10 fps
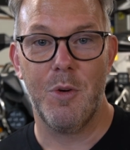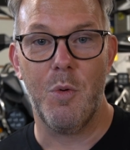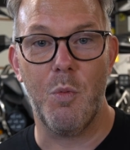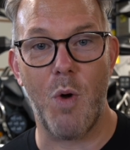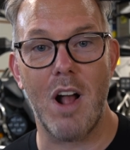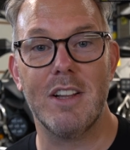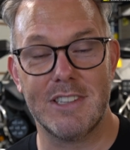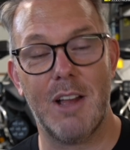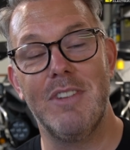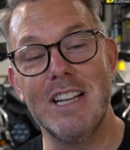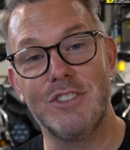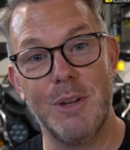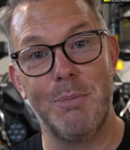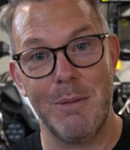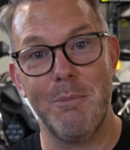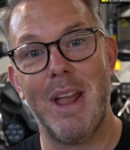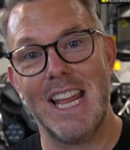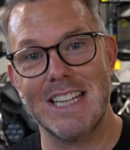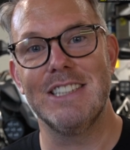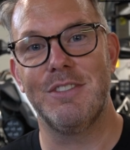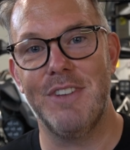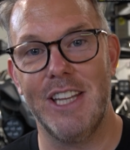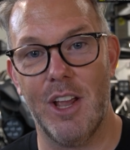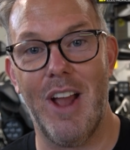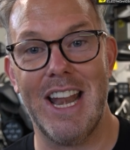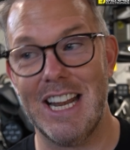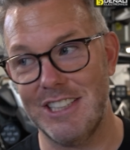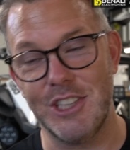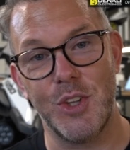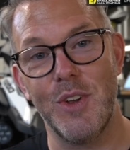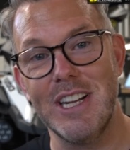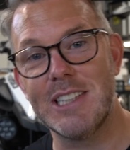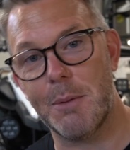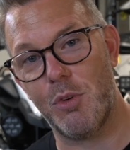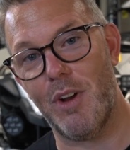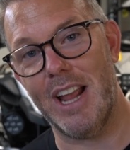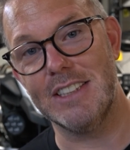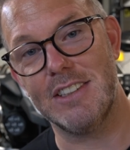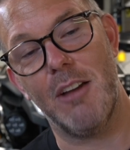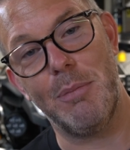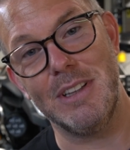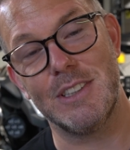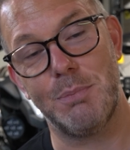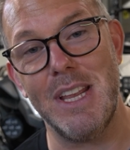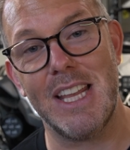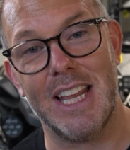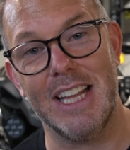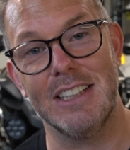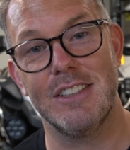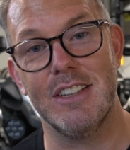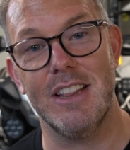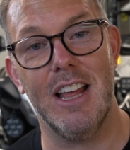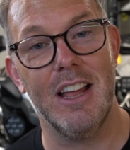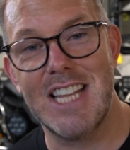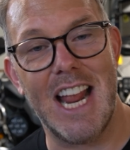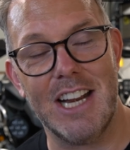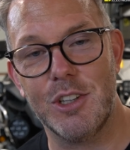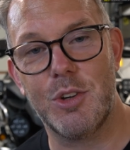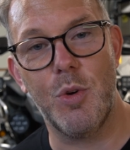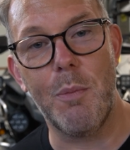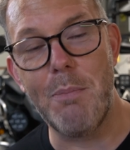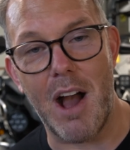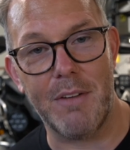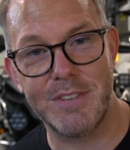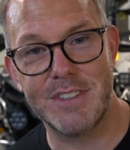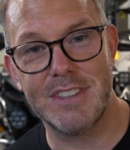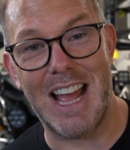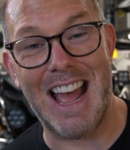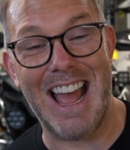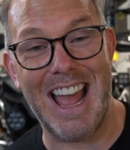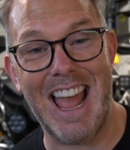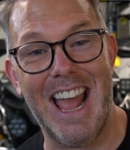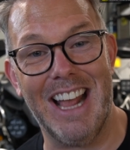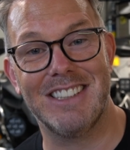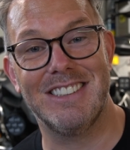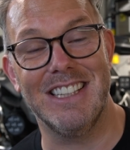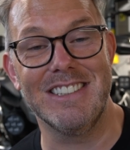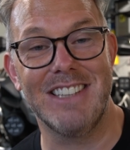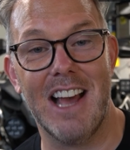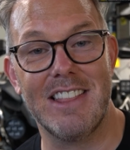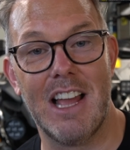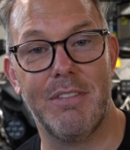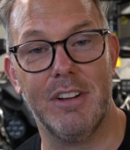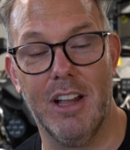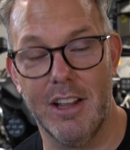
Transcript: whilst I've literally been making this video and actually doing these upgrades, I've been speaking to the technical buffs at Hex in South Africa.